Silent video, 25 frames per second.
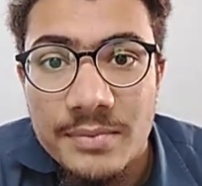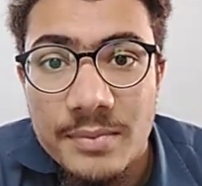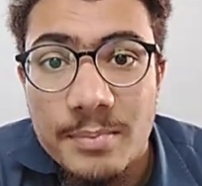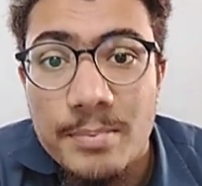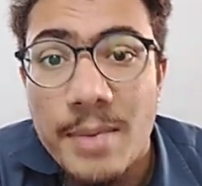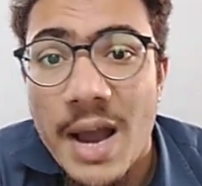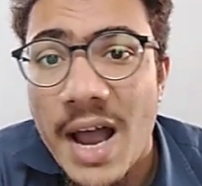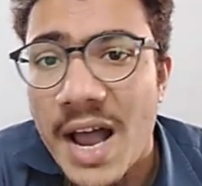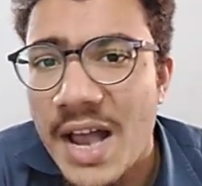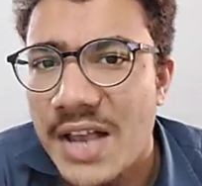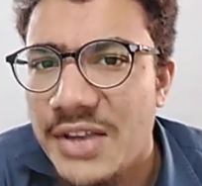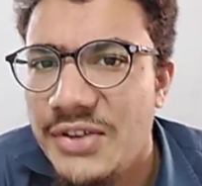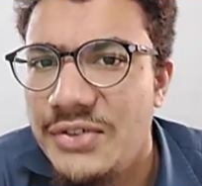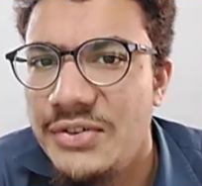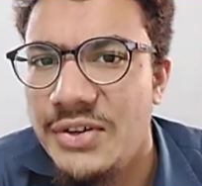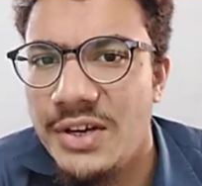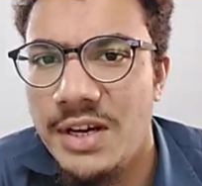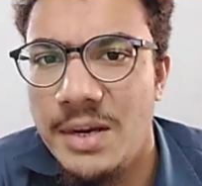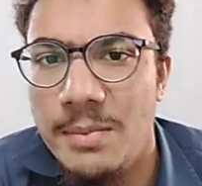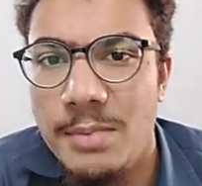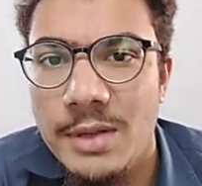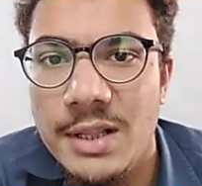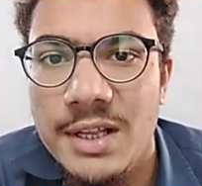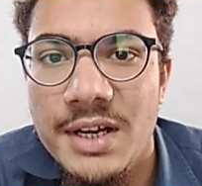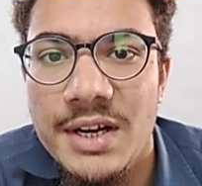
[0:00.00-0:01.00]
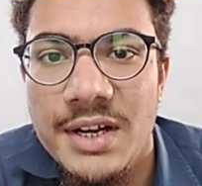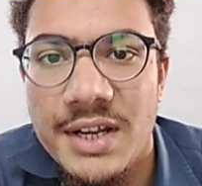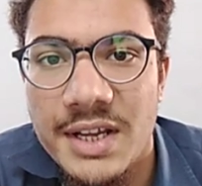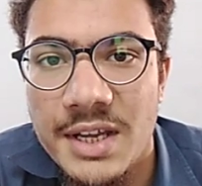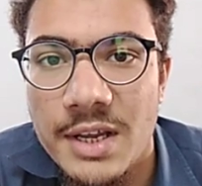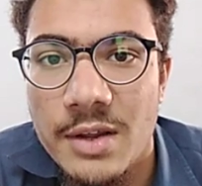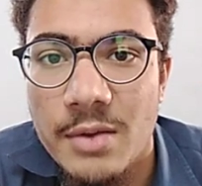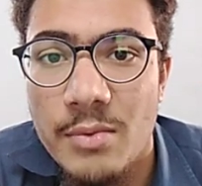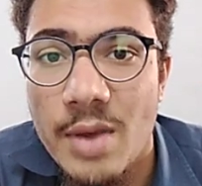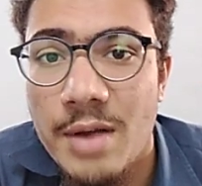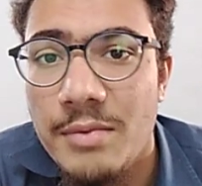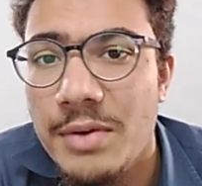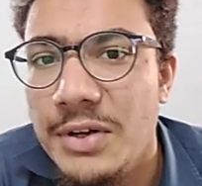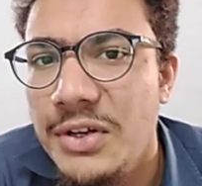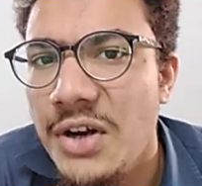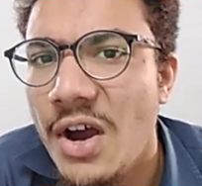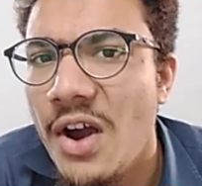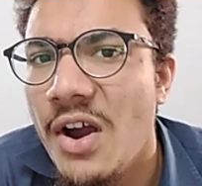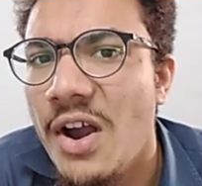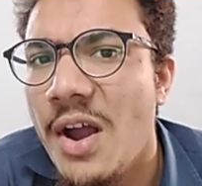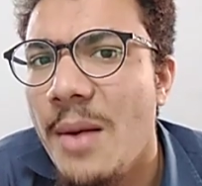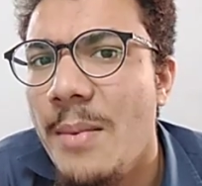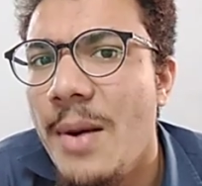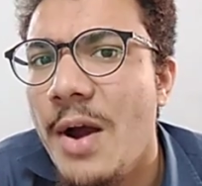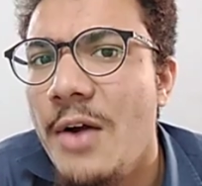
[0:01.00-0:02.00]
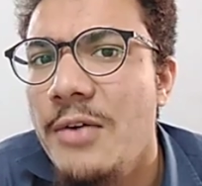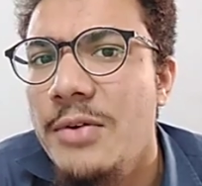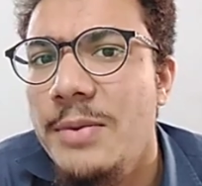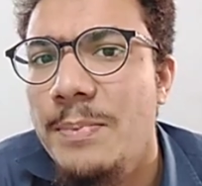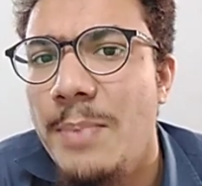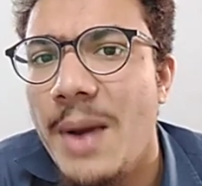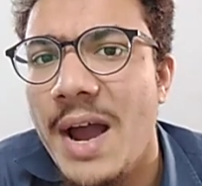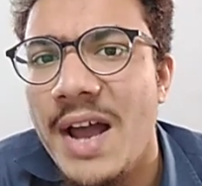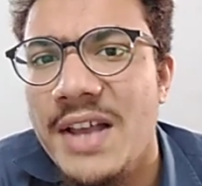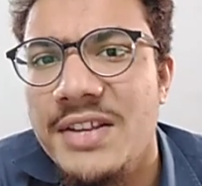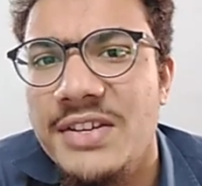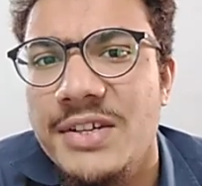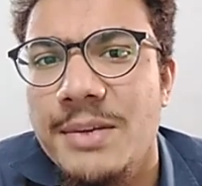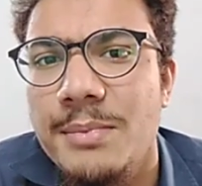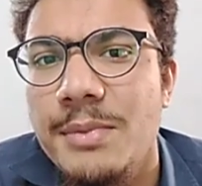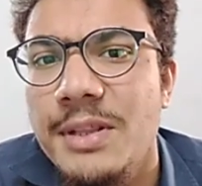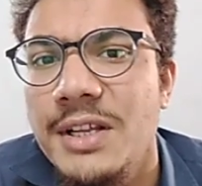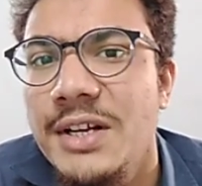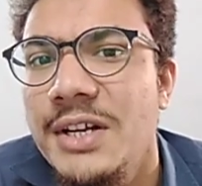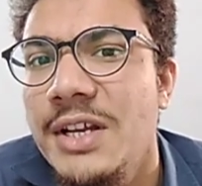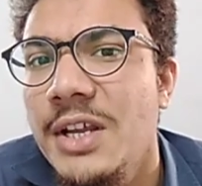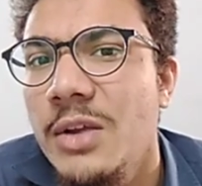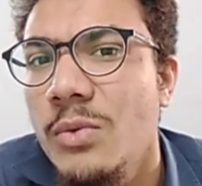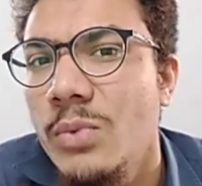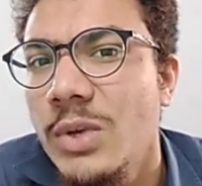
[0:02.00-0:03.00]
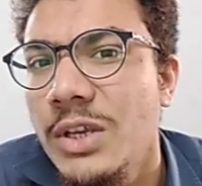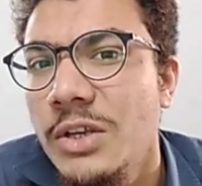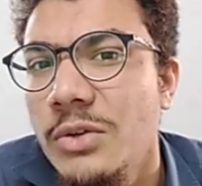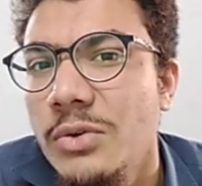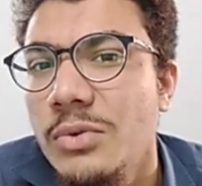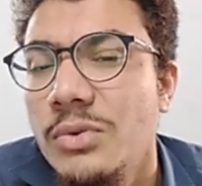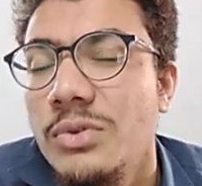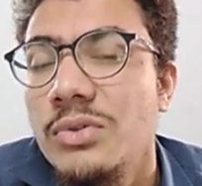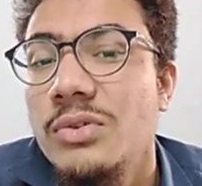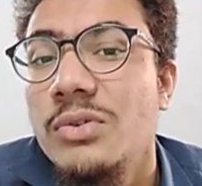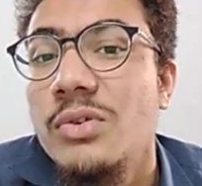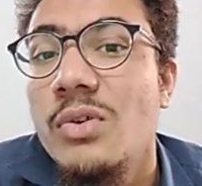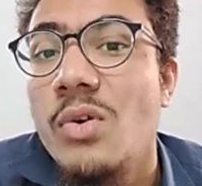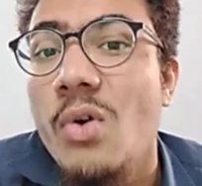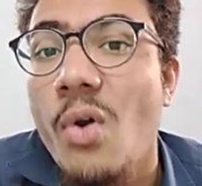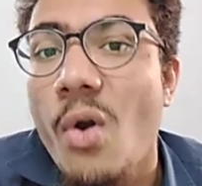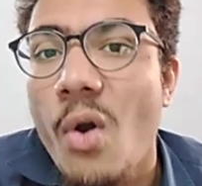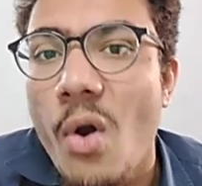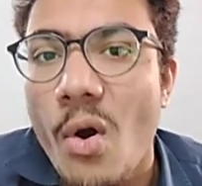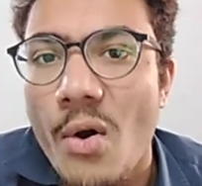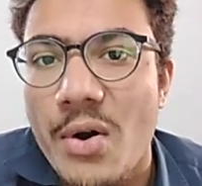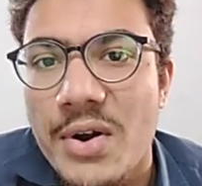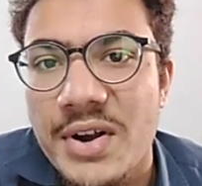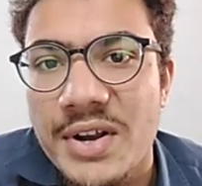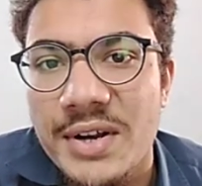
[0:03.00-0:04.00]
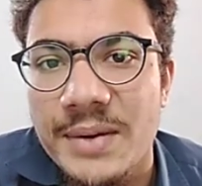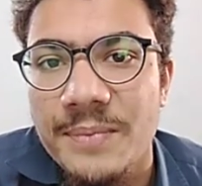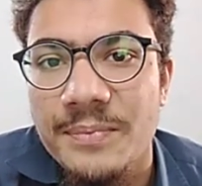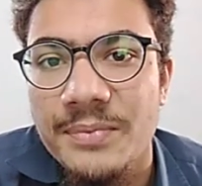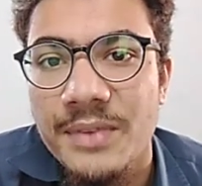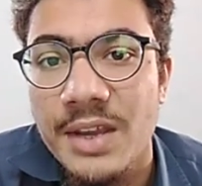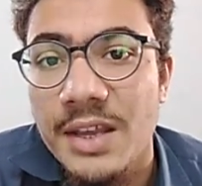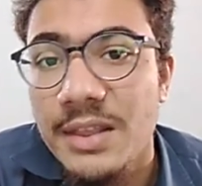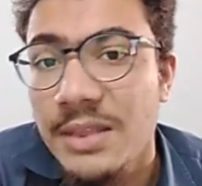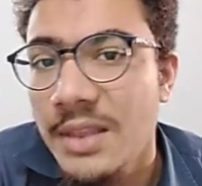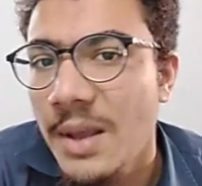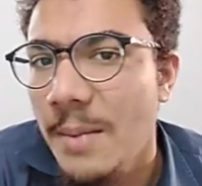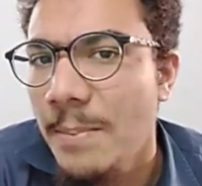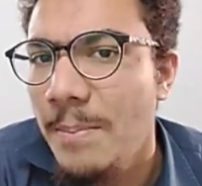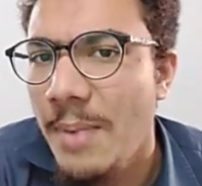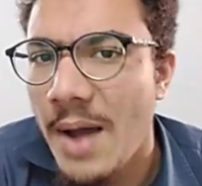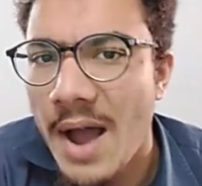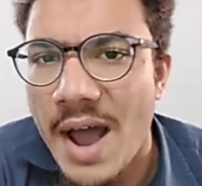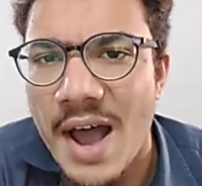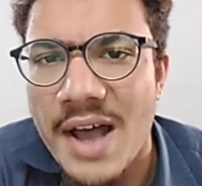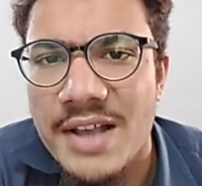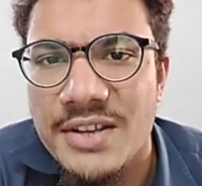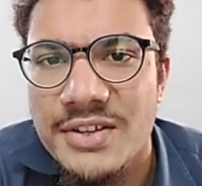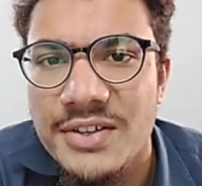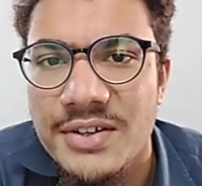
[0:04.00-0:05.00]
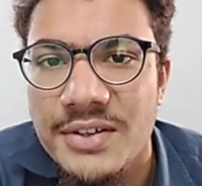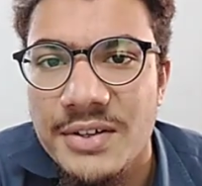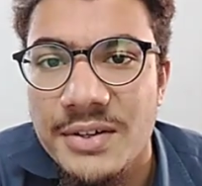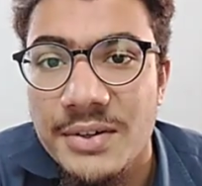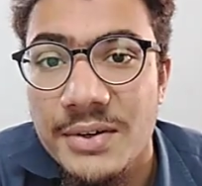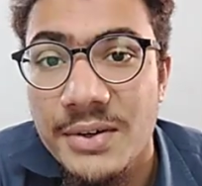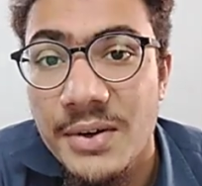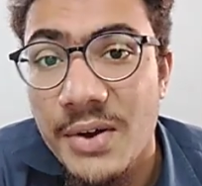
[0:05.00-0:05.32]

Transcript: Past ability. When we talk about past ability, we use could in the past.